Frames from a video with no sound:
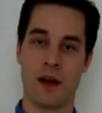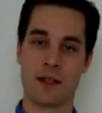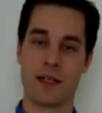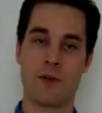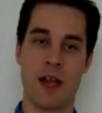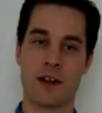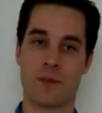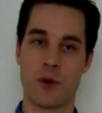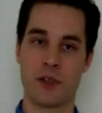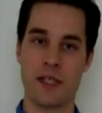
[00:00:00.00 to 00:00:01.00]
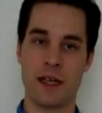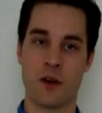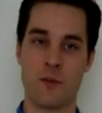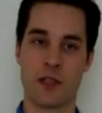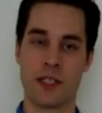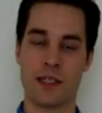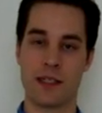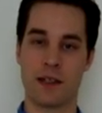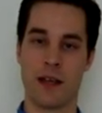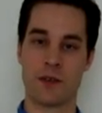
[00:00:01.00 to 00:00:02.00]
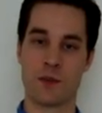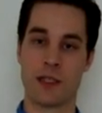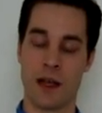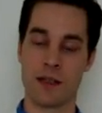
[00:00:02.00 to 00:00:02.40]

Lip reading: C-reactive protein and homocysteine levels will tell